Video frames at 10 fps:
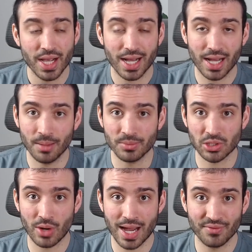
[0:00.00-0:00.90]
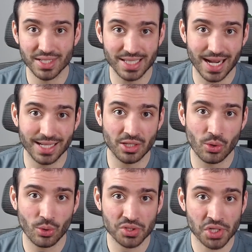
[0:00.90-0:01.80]
Um, so I've designed the
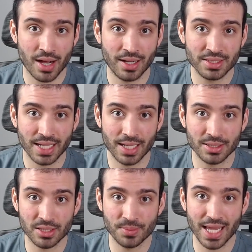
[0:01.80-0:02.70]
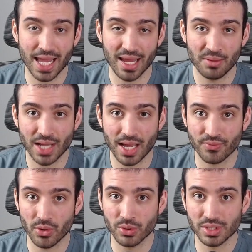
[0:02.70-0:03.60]
course content to be aimed at
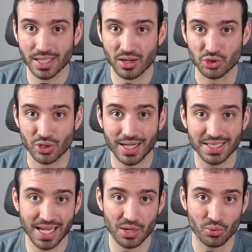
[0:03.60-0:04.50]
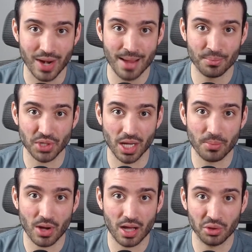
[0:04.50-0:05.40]
folks that are trying to get ramped
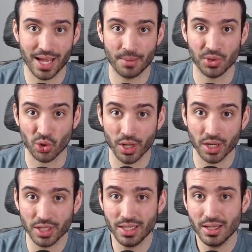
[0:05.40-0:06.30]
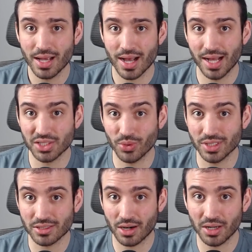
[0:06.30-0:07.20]
up on Lambda quickly. Uh, so we
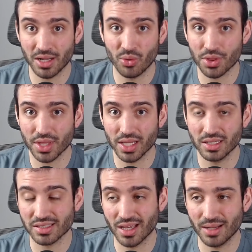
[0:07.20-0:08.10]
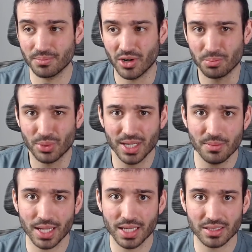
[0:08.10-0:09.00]
start out with things that are pretty
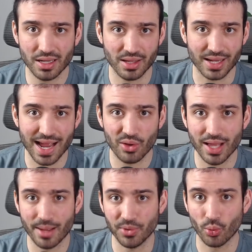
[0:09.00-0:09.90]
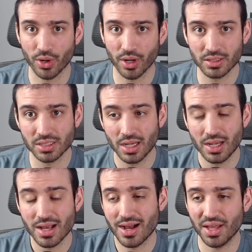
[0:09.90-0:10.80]
basic, like how Lambda works,
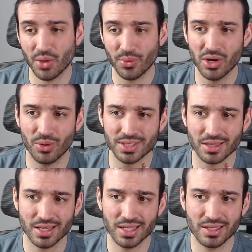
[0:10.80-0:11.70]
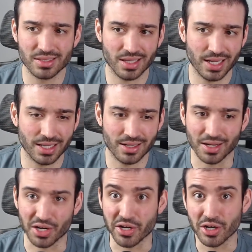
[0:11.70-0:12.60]
uh, then we go into things like uh,
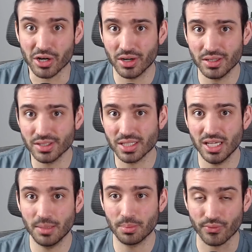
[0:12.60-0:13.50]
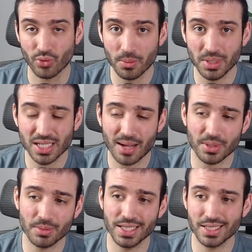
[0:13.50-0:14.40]
concurrency, performance
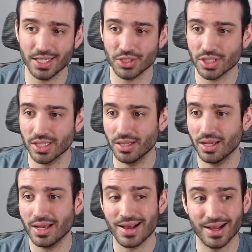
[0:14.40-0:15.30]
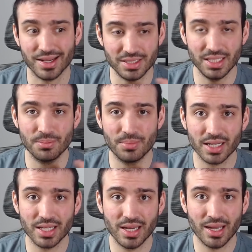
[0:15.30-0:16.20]
optimization, uh,
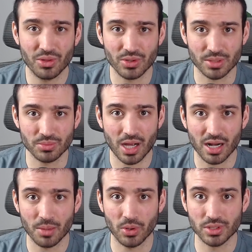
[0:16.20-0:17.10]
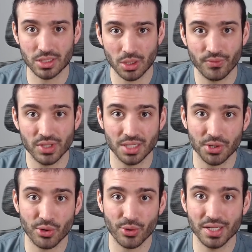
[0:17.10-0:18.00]
debugging. There's some talk about service
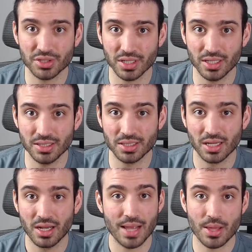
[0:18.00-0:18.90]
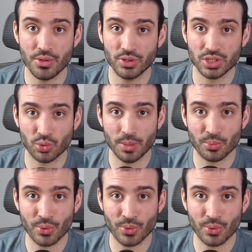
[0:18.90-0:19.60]
integrations. And then there's three